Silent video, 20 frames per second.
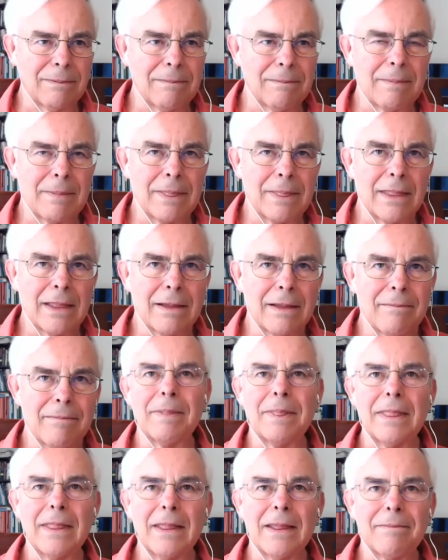Too.
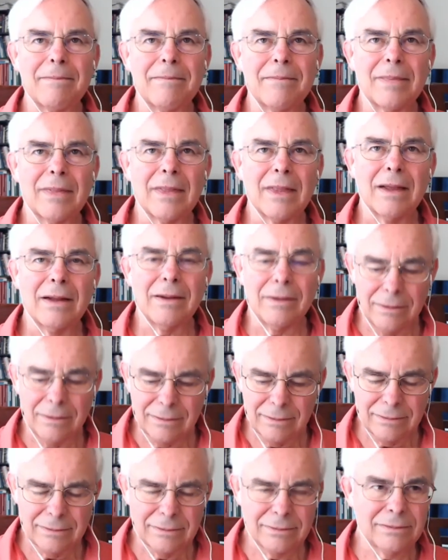I see anger
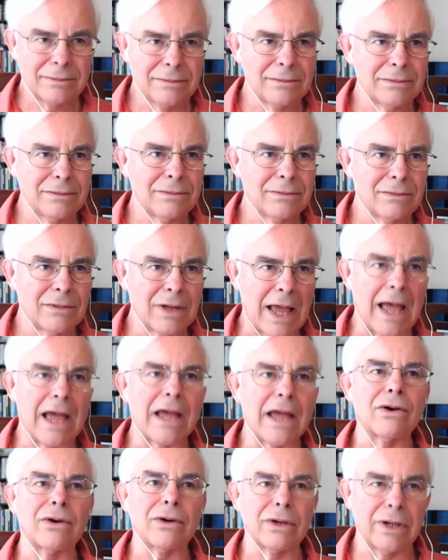too.
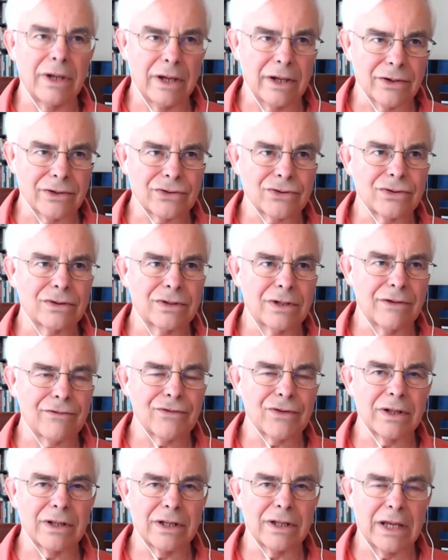Anger, yes,
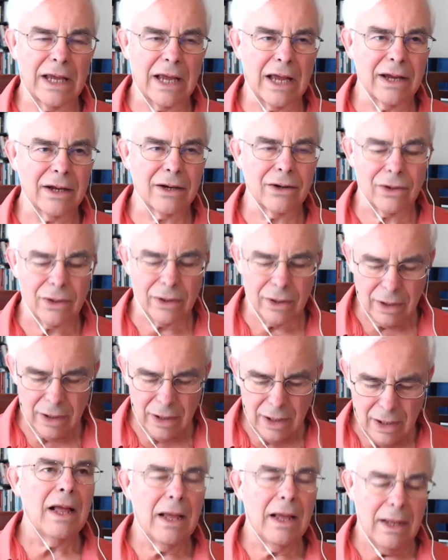definitely anger.
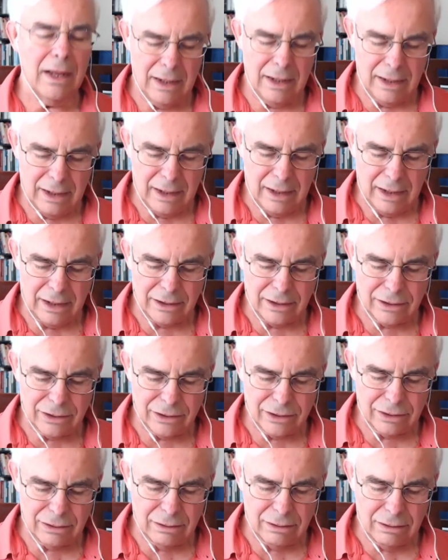
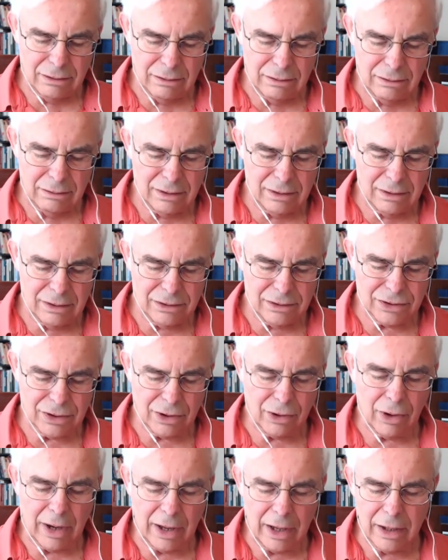And
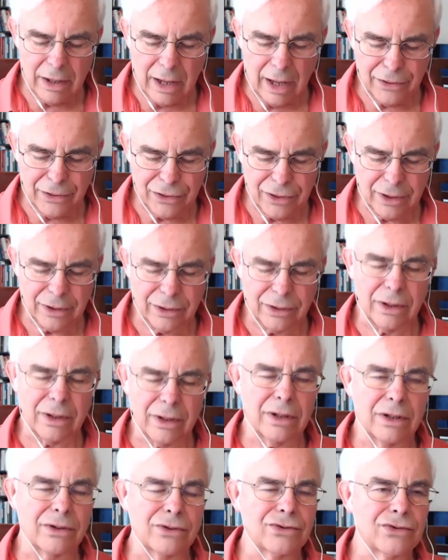so I, I think that
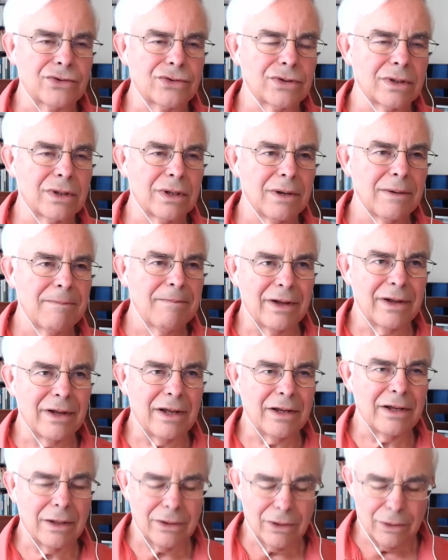it's
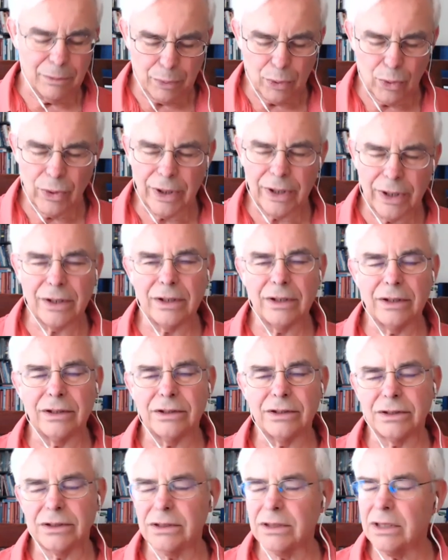it, the point
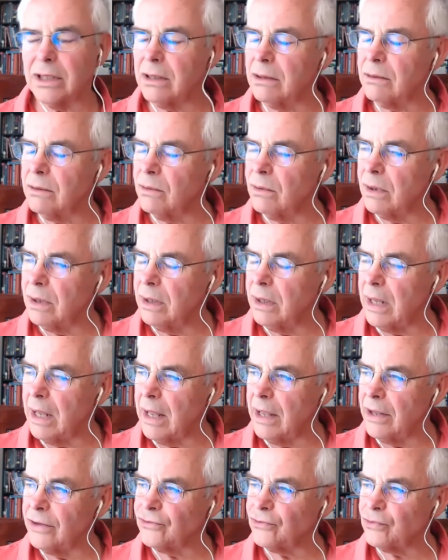is that
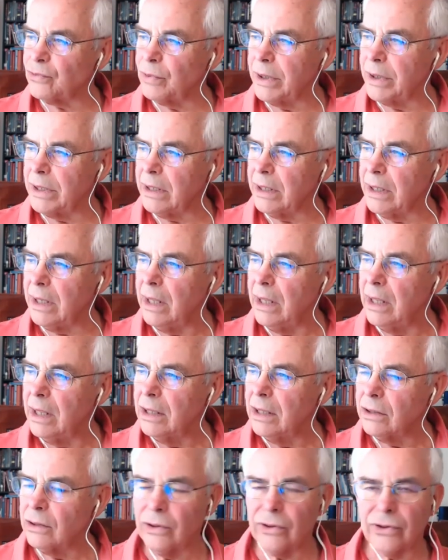as we
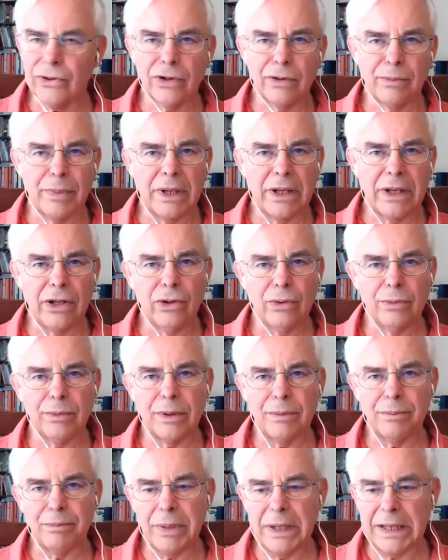learn to be
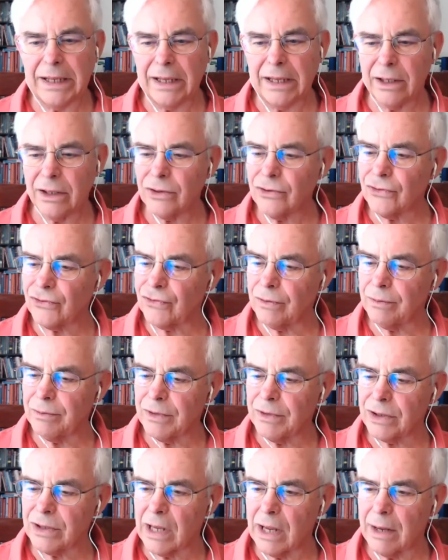human beings from
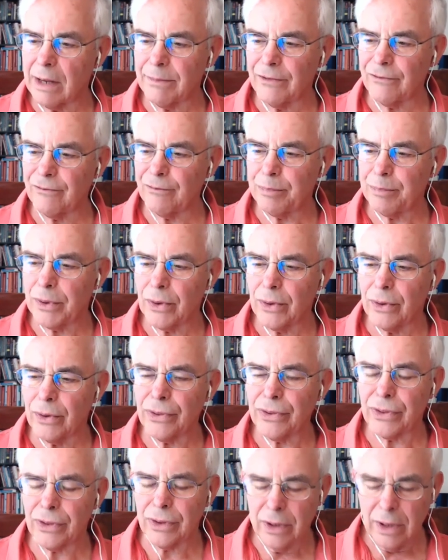the time of
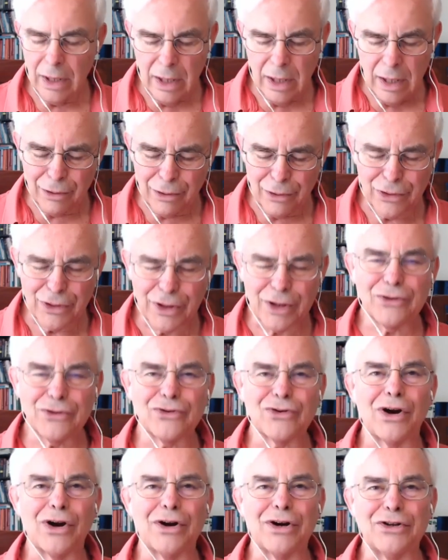birth, things
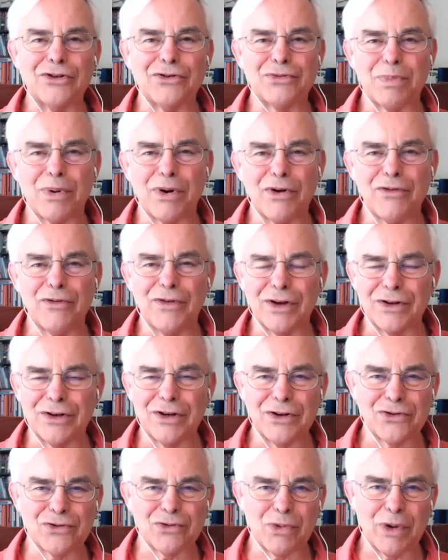aren't as perfect
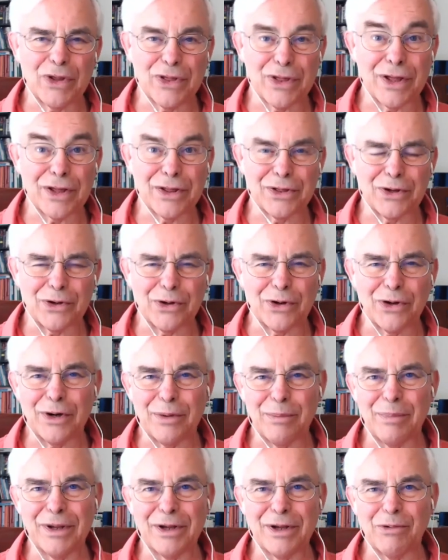as we think they're going
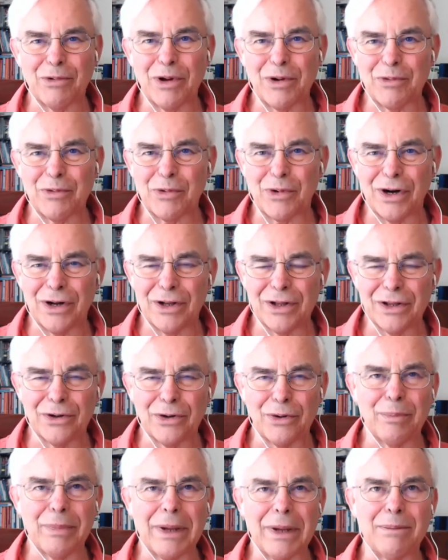to be when we're a
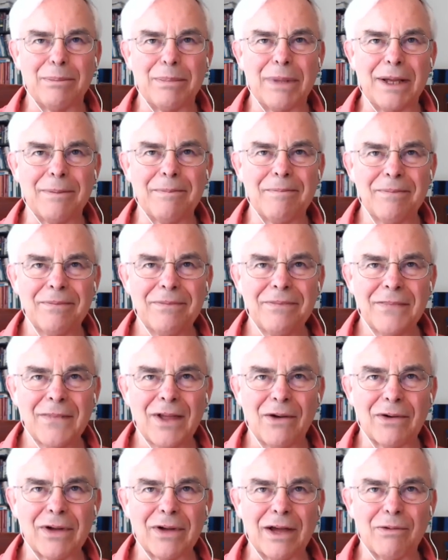little baby.
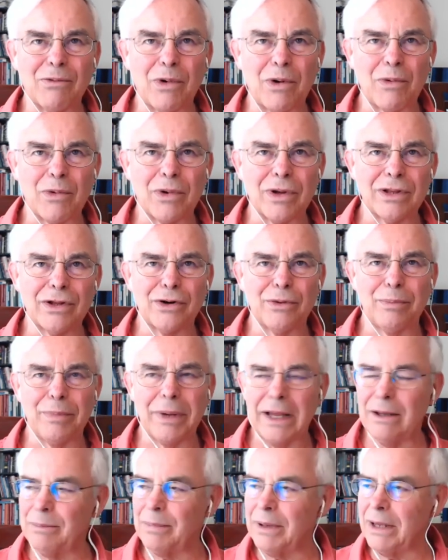Okay, when we're a little
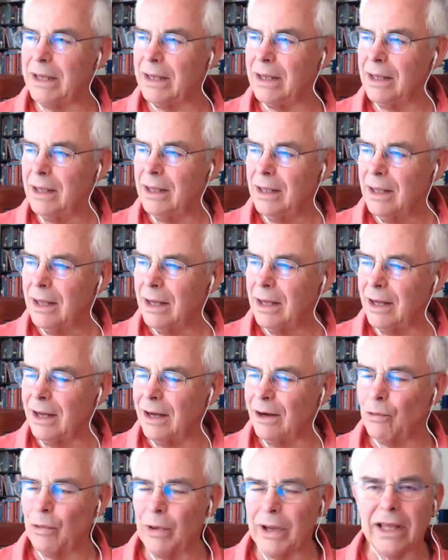baby,
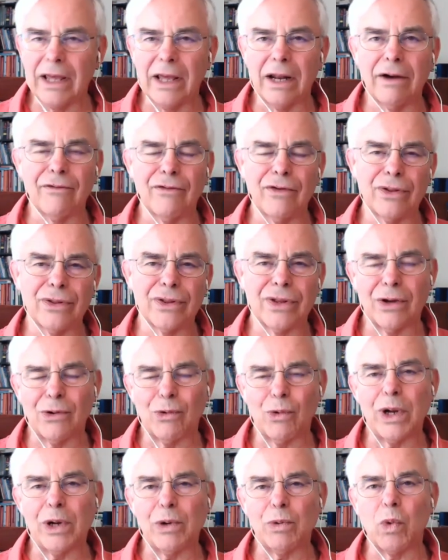uh, we get everything
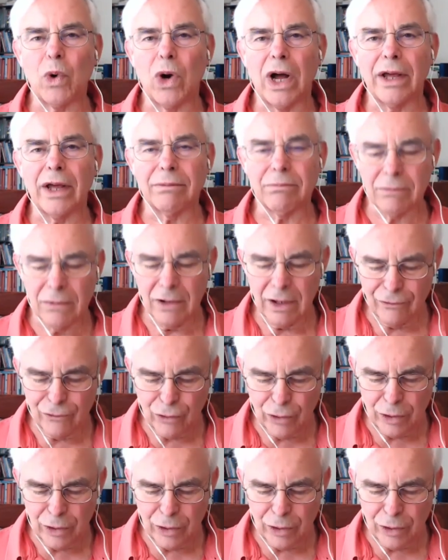we want. If we